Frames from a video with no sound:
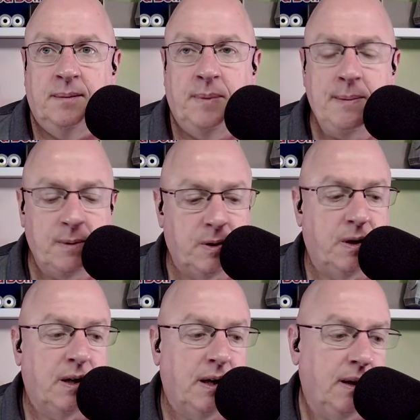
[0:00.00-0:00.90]
people
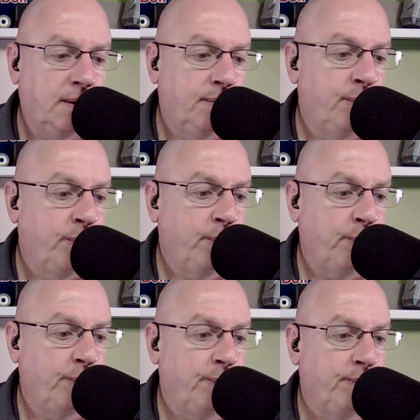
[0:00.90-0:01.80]
are, uh,
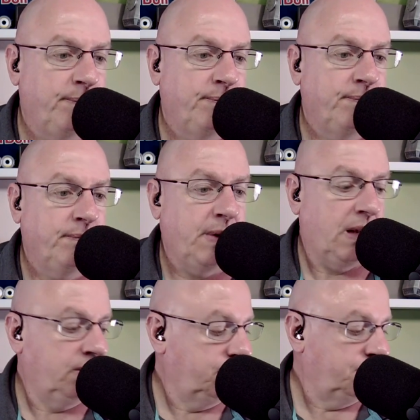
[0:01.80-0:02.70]

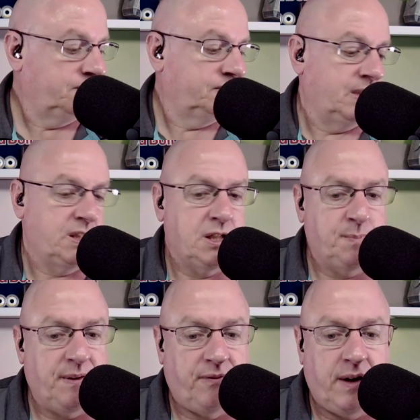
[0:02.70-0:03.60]
well, let's just
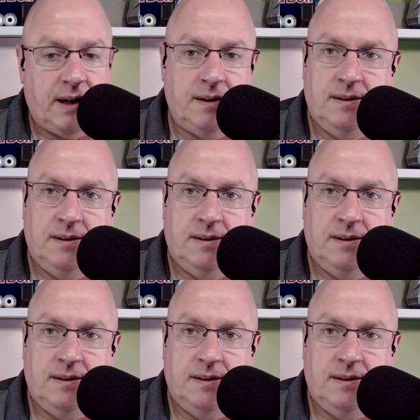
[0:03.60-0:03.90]
be frank.